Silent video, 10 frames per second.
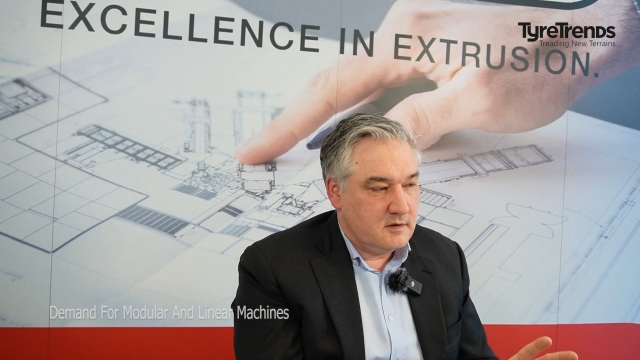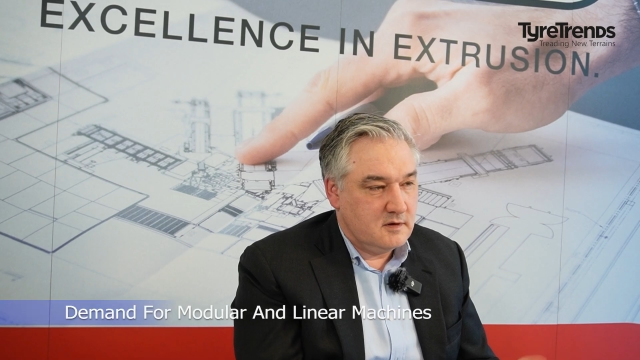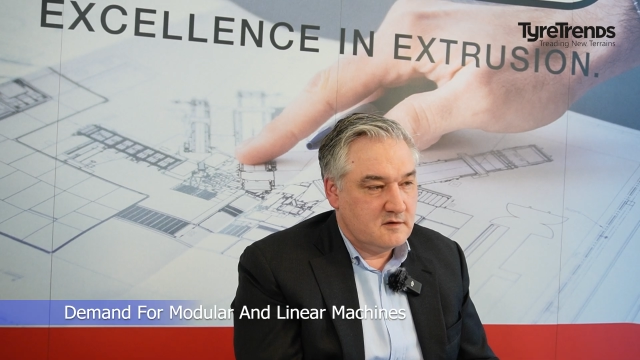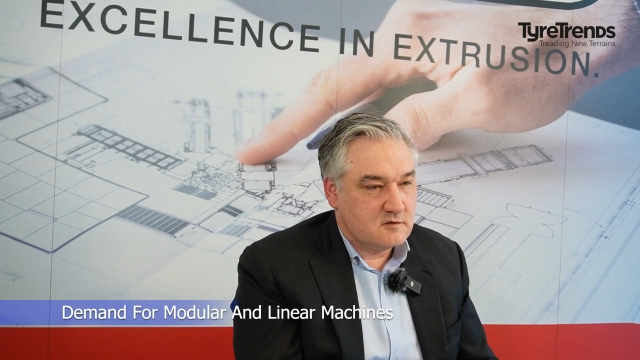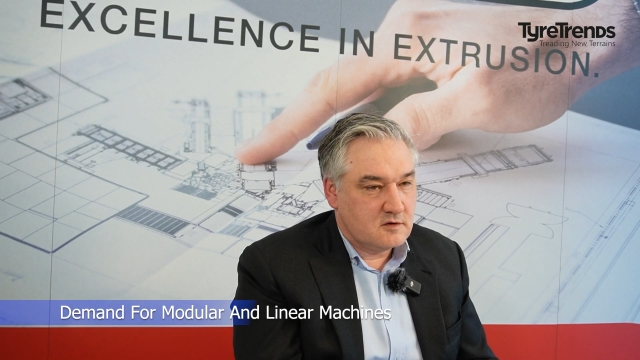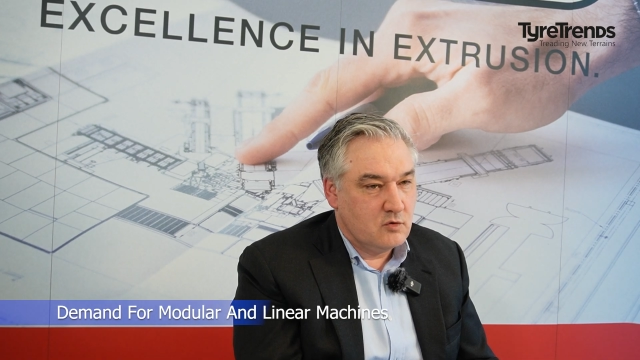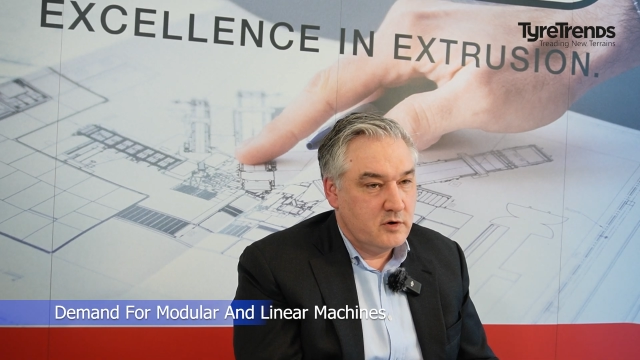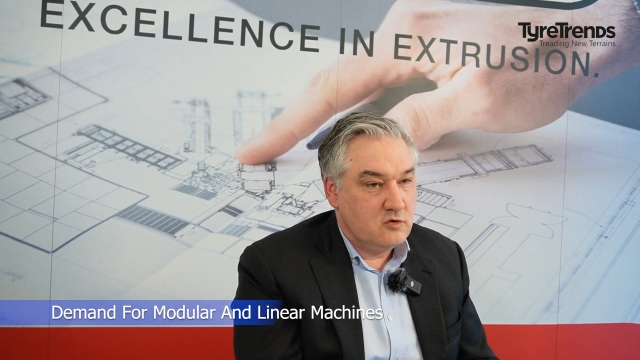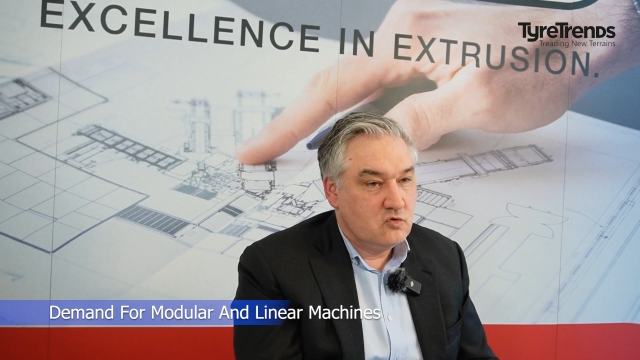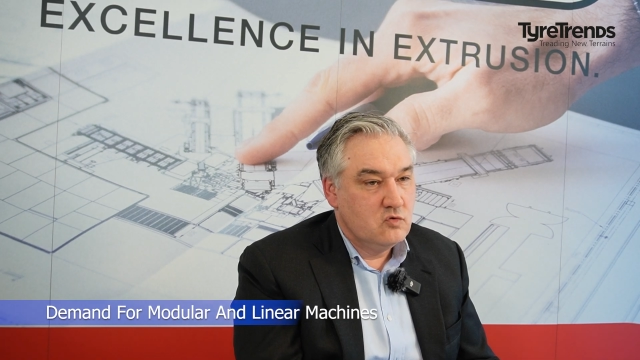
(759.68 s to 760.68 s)
It's
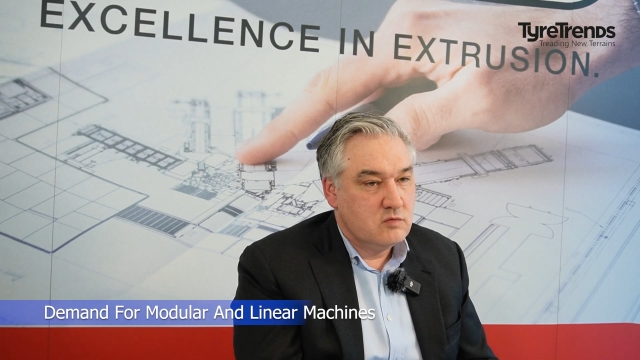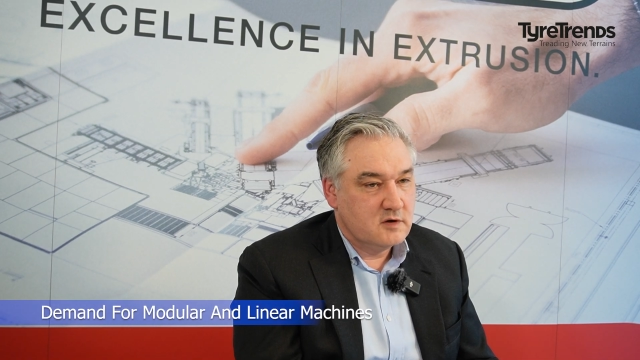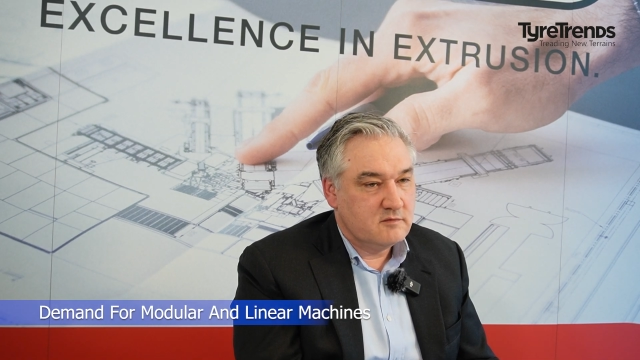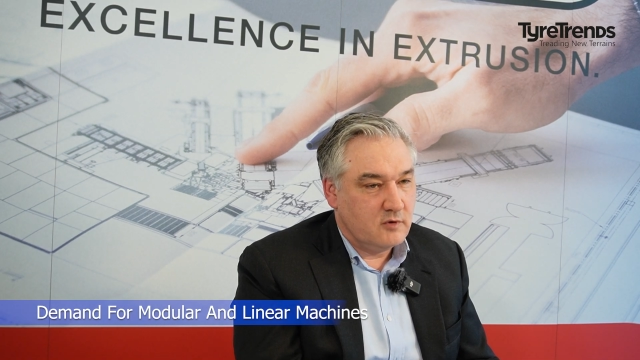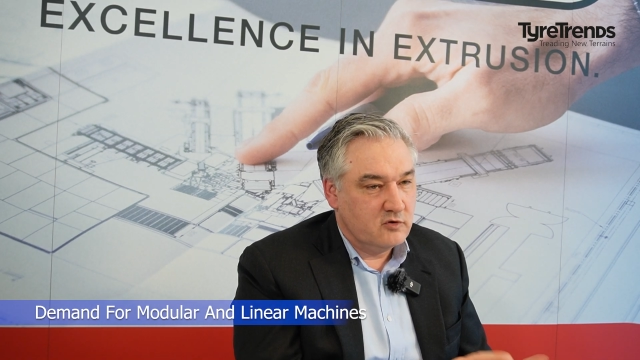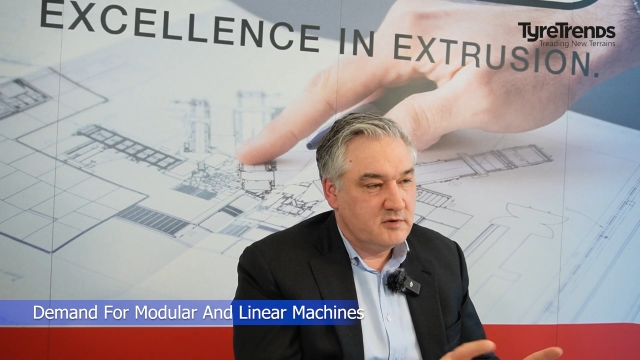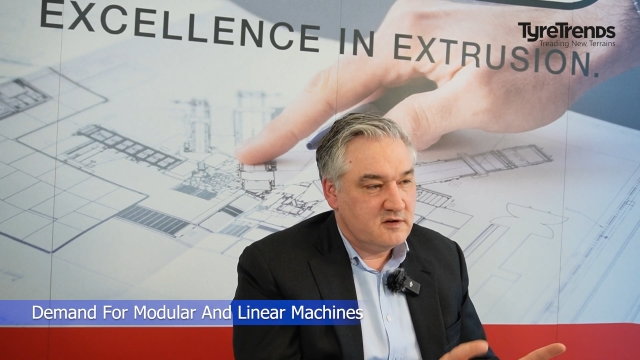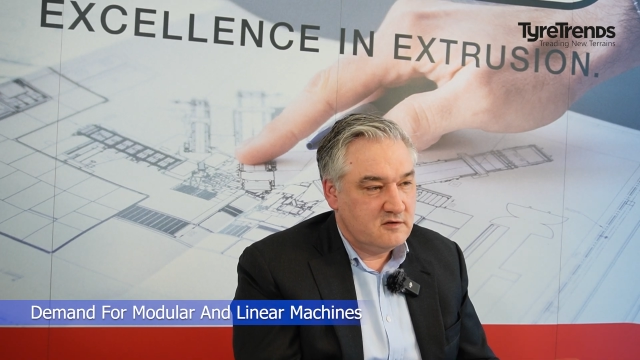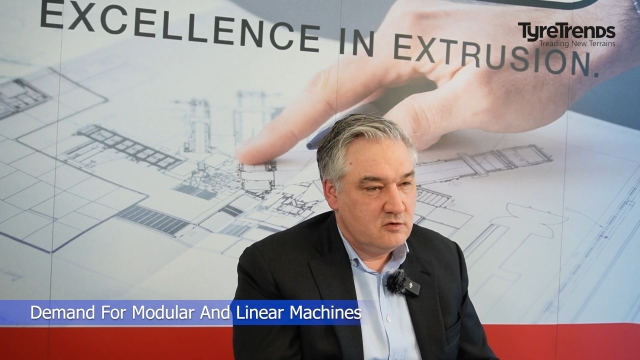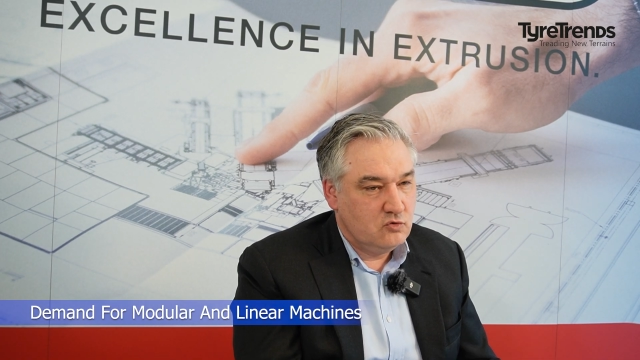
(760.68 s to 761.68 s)
going towards, also with the
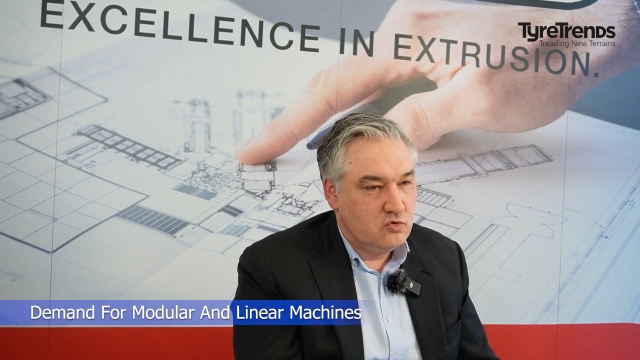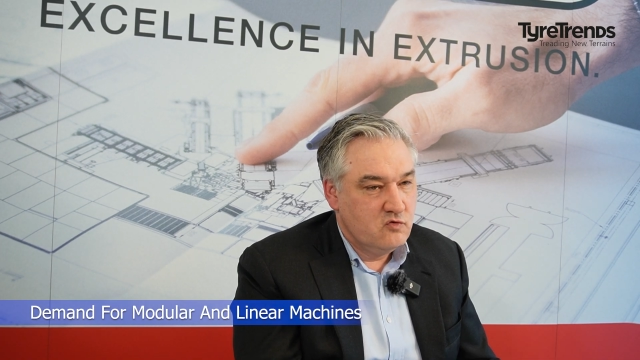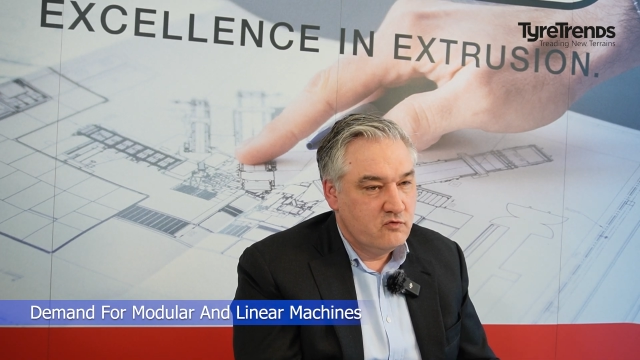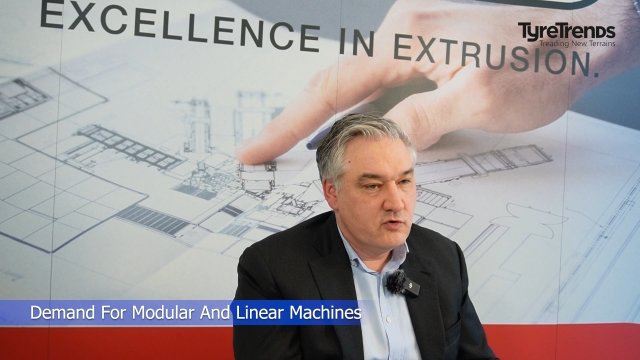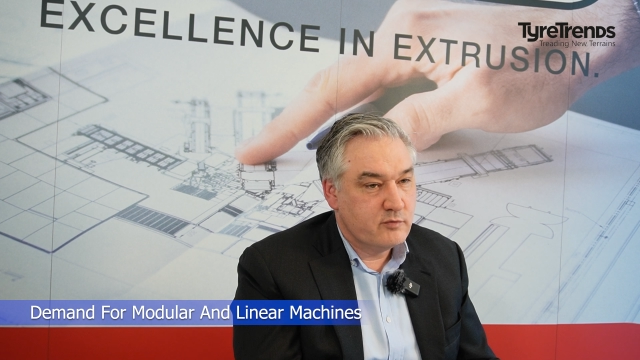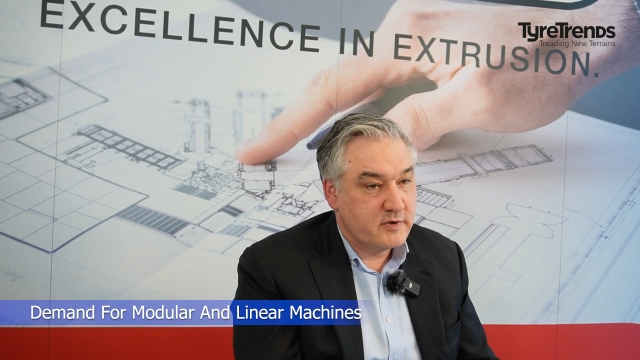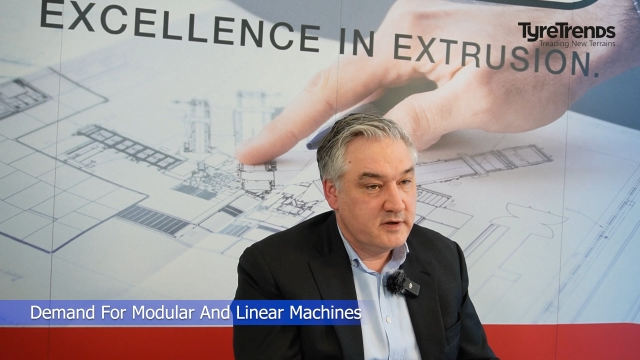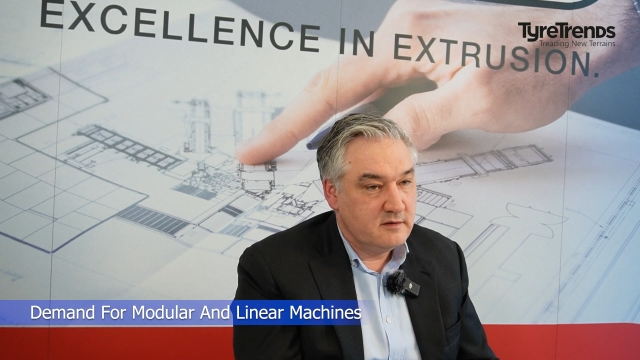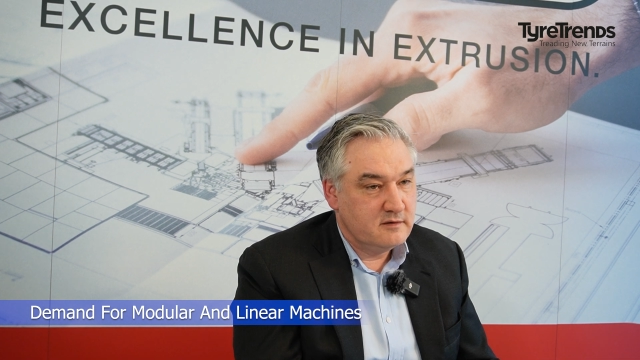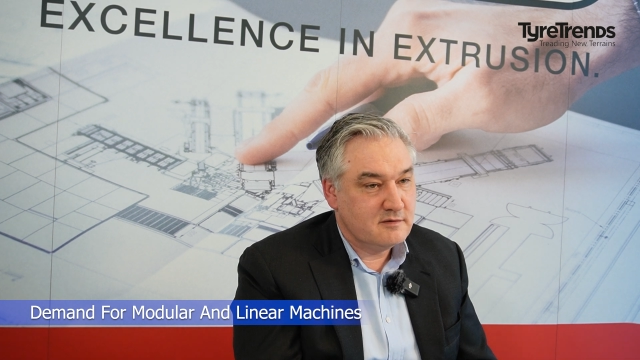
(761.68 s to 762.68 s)
CO2
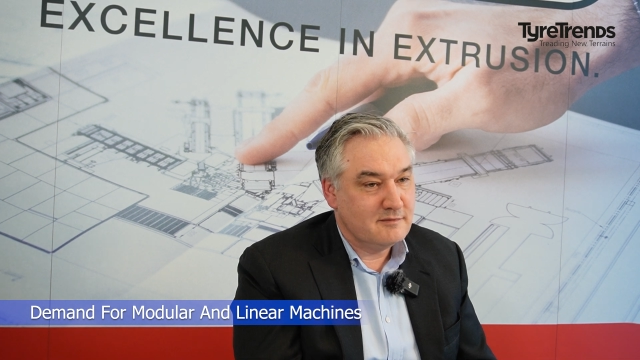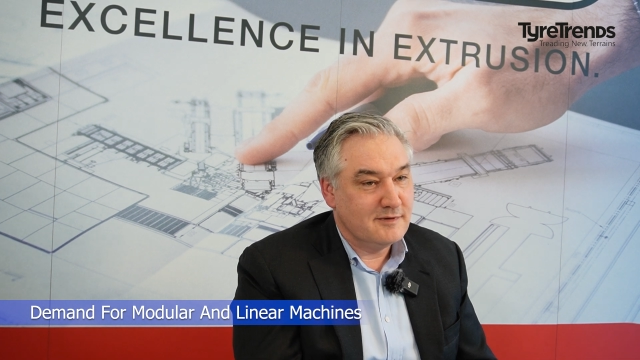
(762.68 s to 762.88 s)
footprint,